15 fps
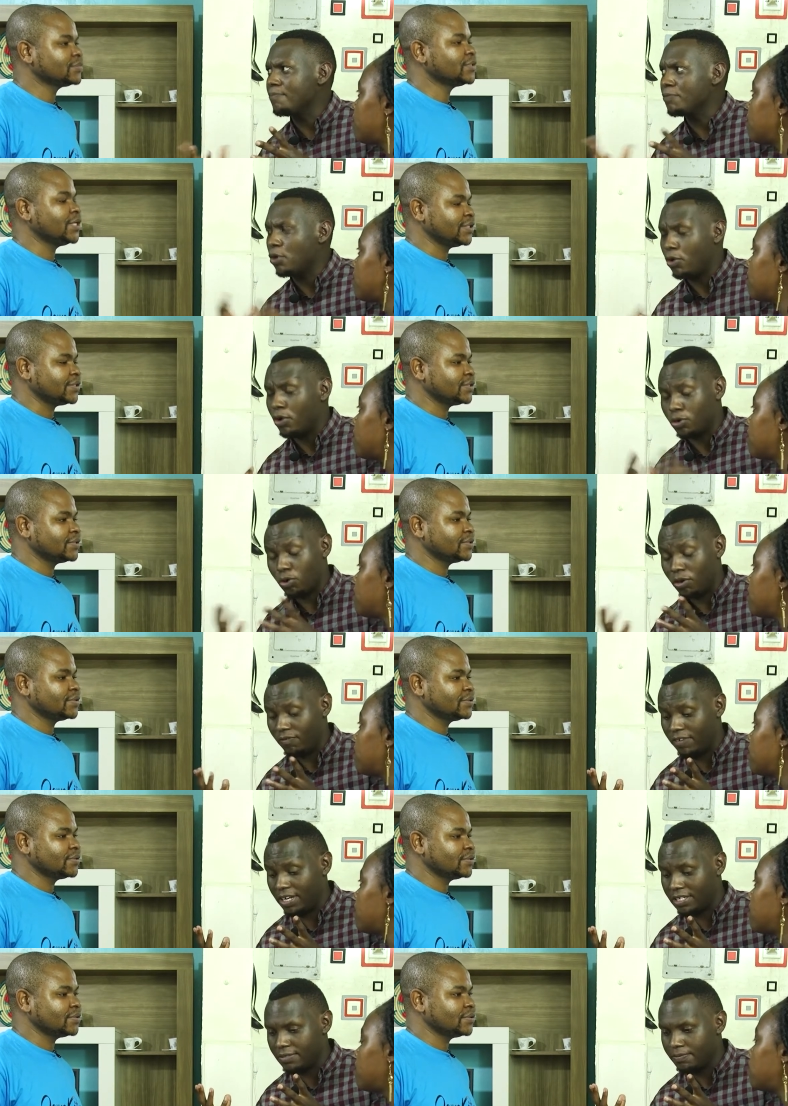Speaker 1: eh? yes. or on
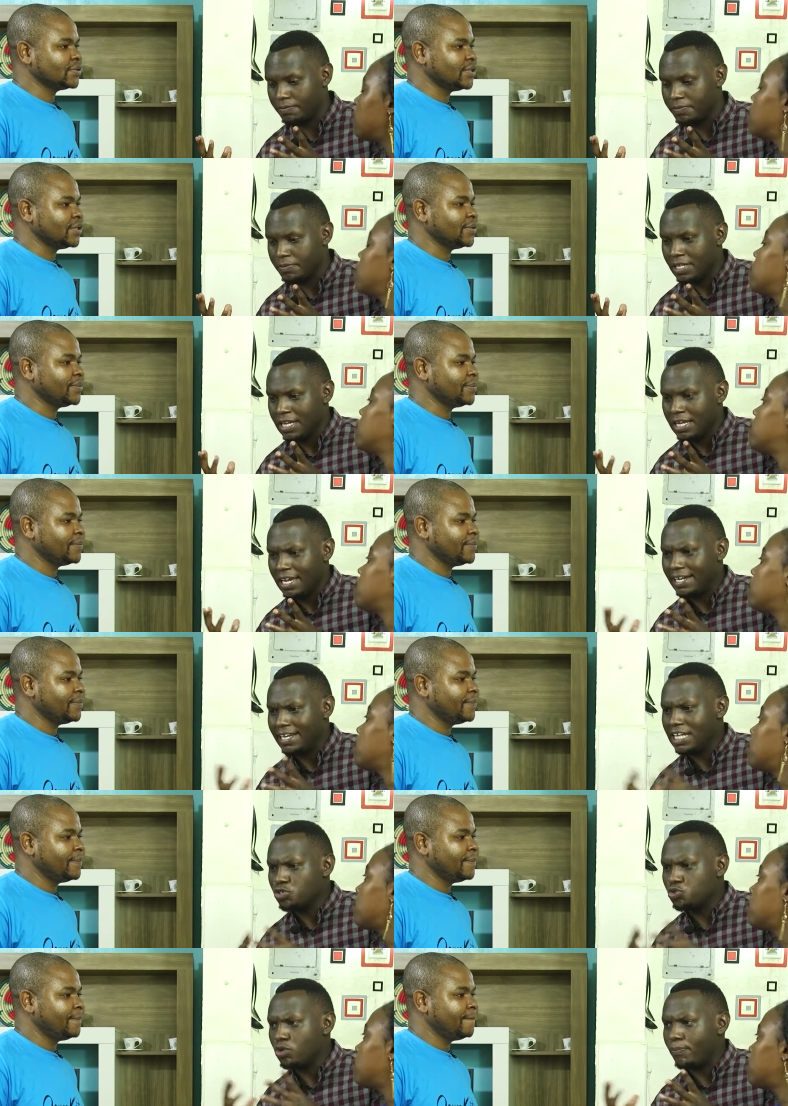conflict, yeah.
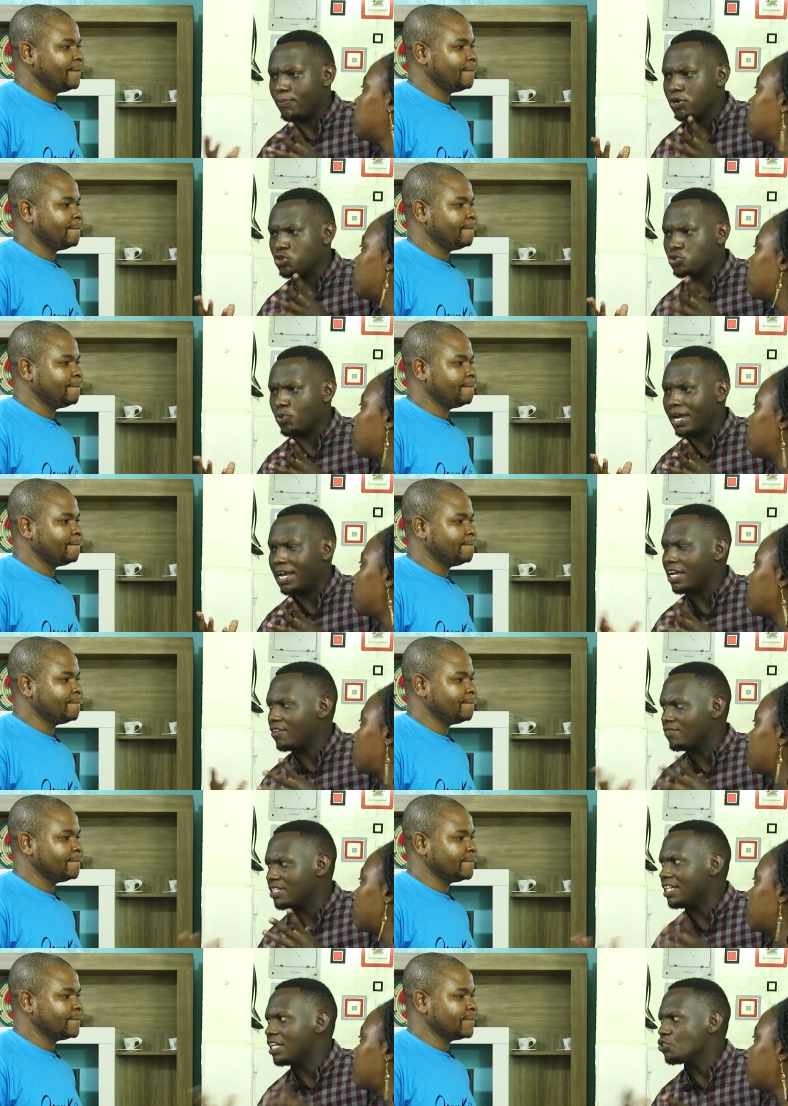it gets to a point where,
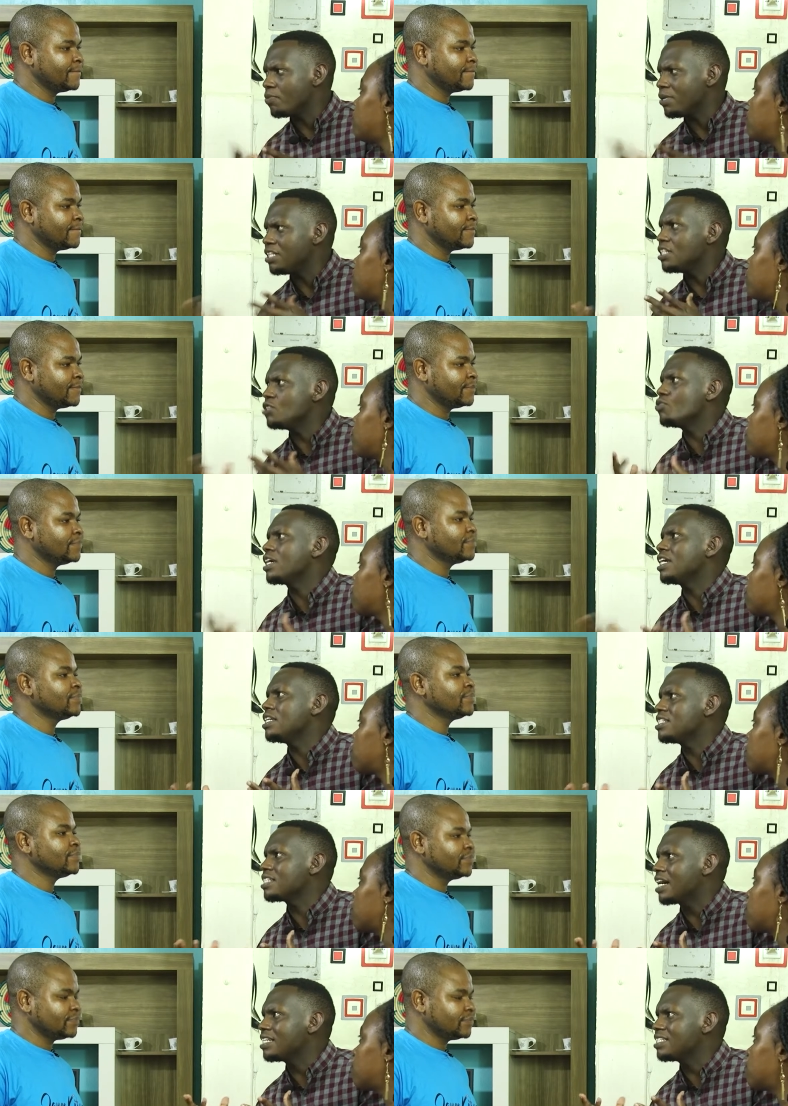like you said, there's so many things we can
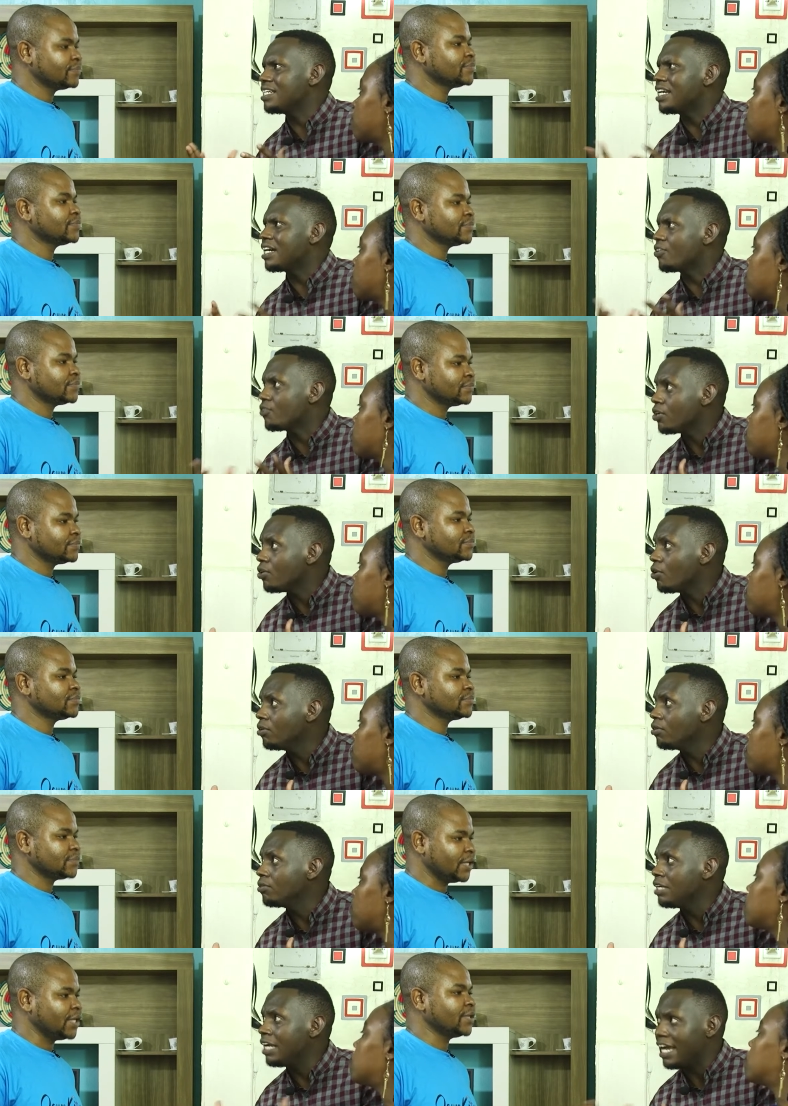discuss and agree
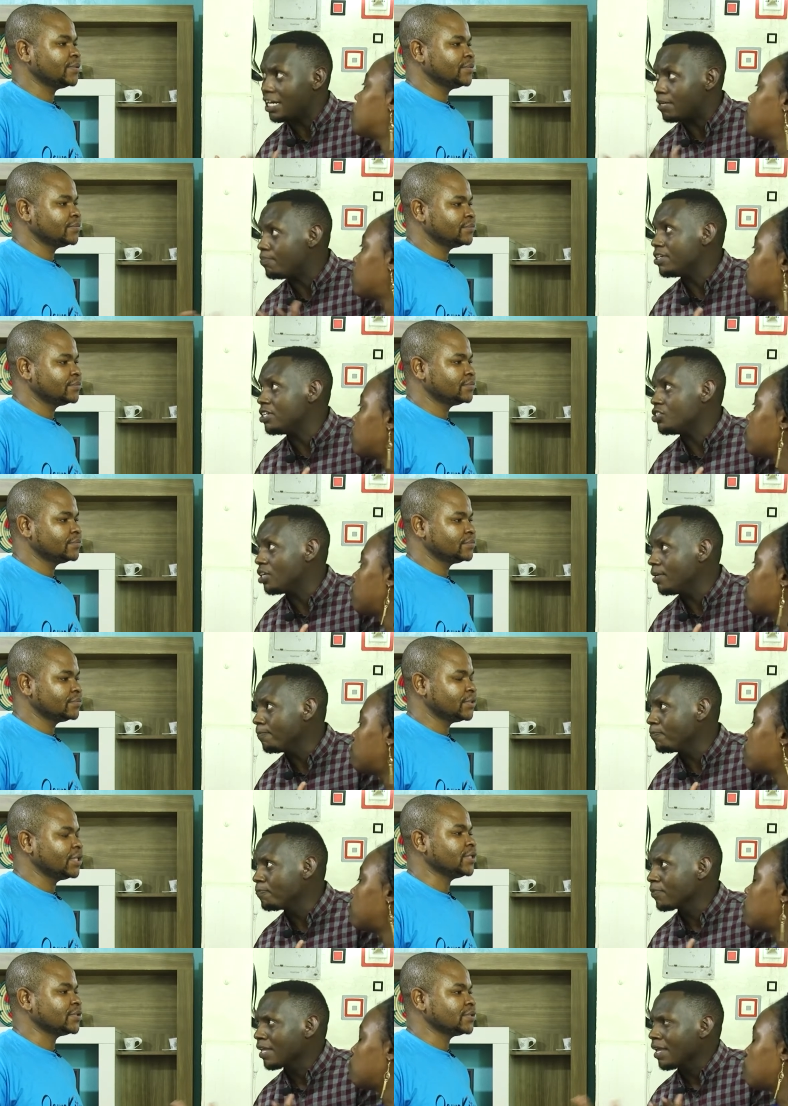on mm. and bridge. Eh?
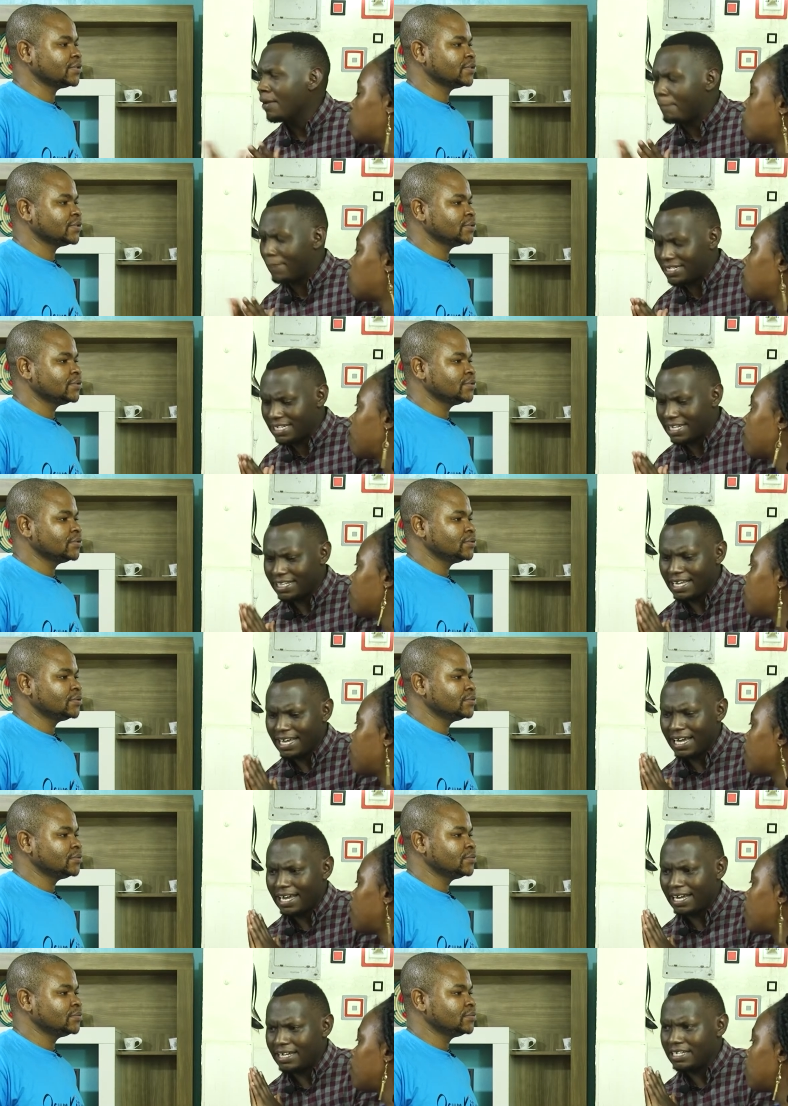Yes. But are
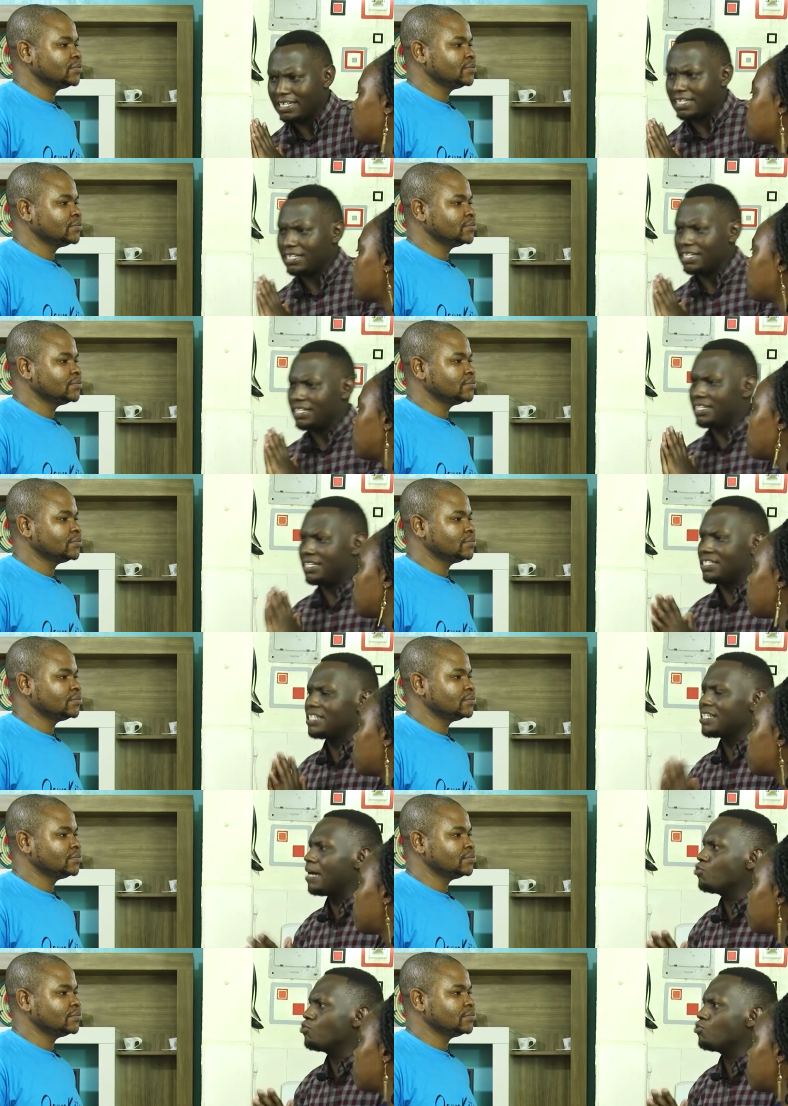there does it